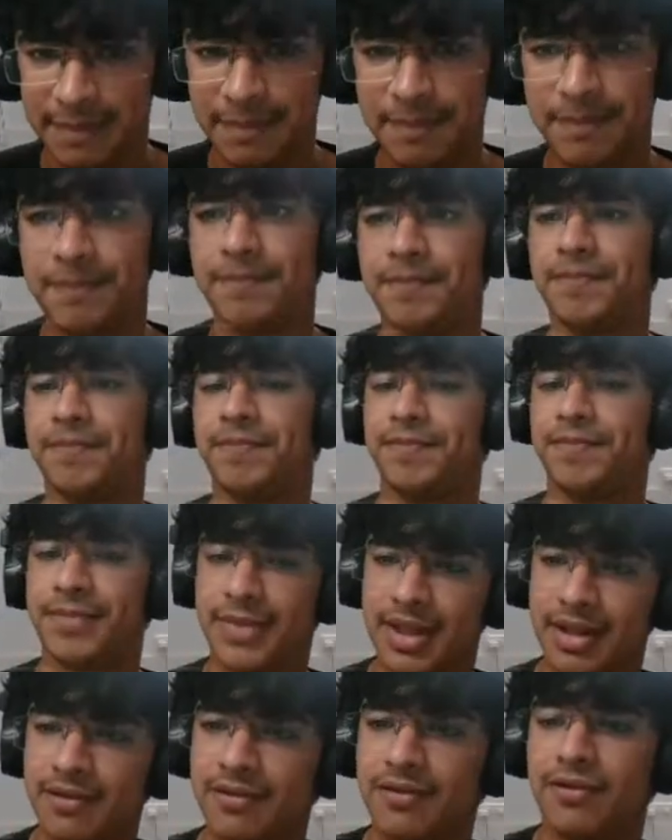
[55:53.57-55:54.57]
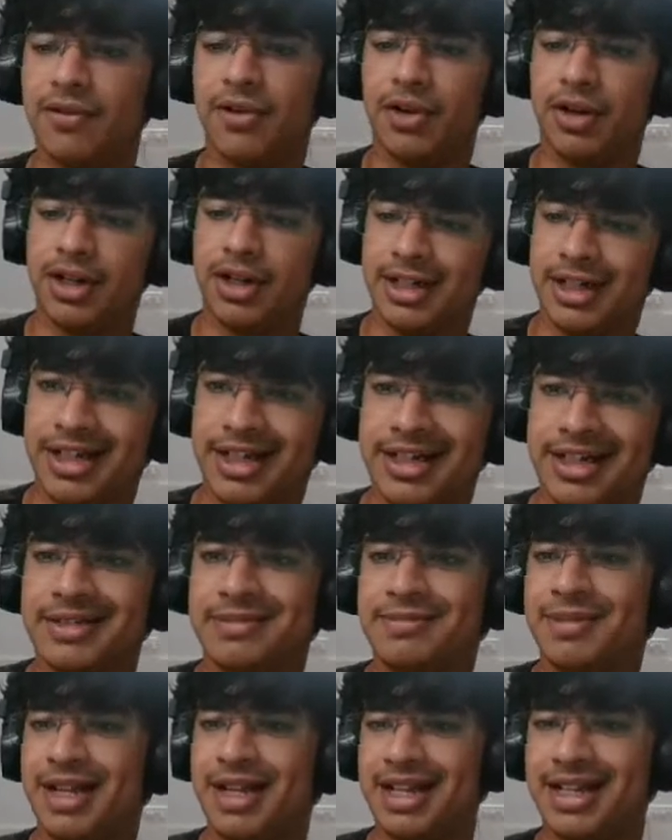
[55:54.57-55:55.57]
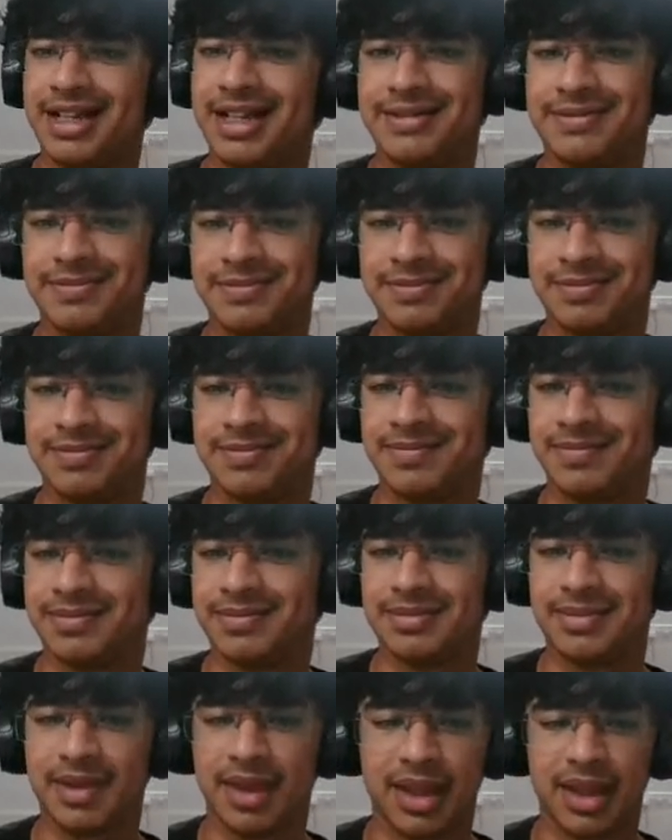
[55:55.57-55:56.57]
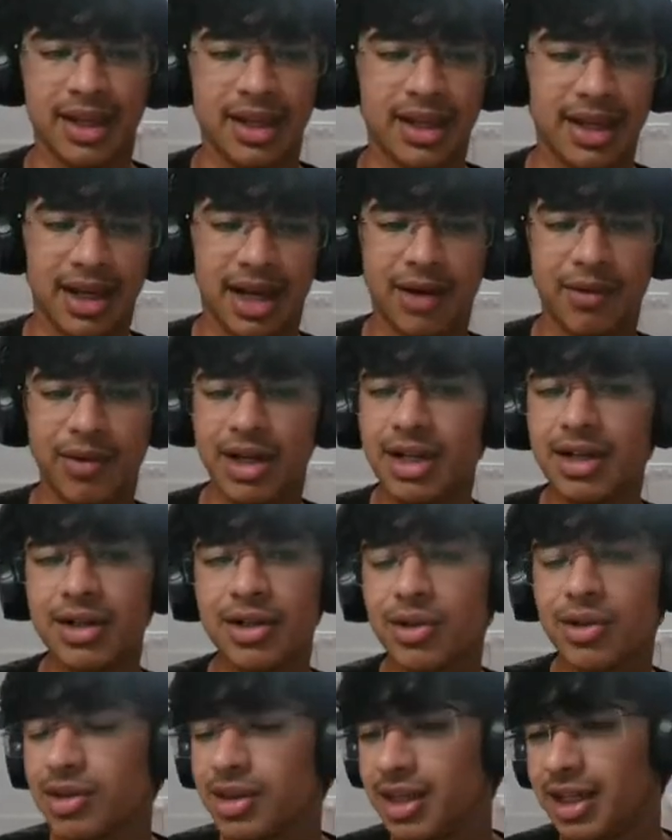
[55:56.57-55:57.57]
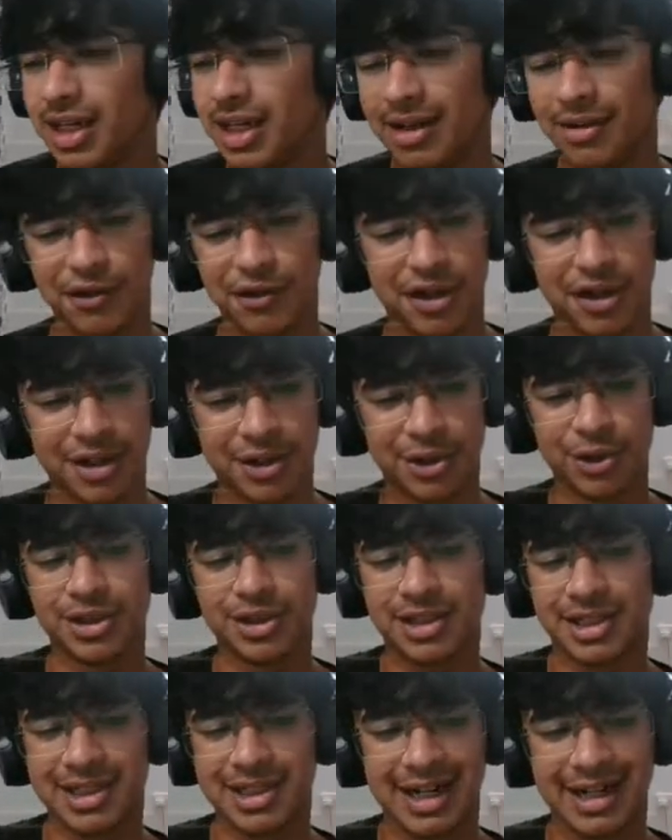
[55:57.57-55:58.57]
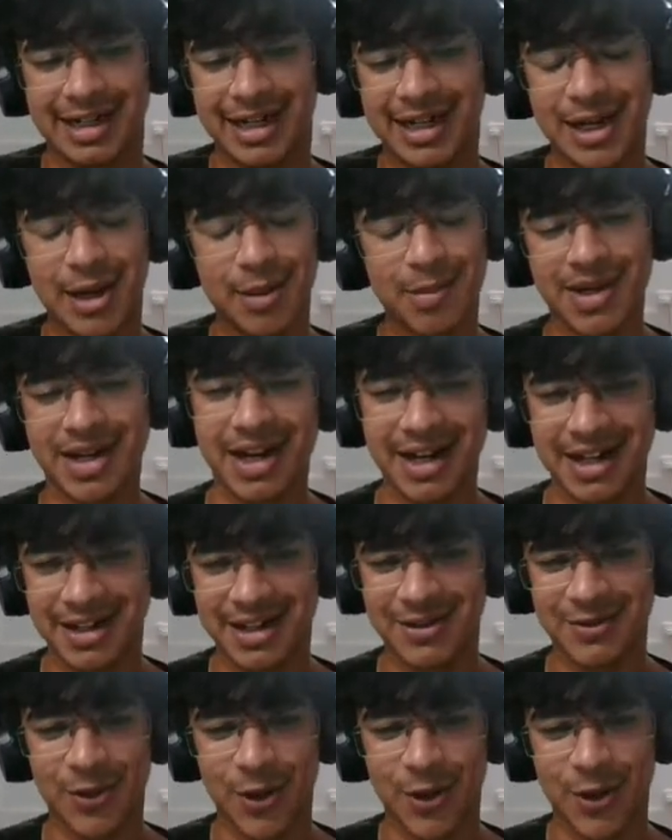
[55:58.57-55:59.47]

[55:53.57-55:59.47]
Yep. 49 planning. I wonder who three were who selected update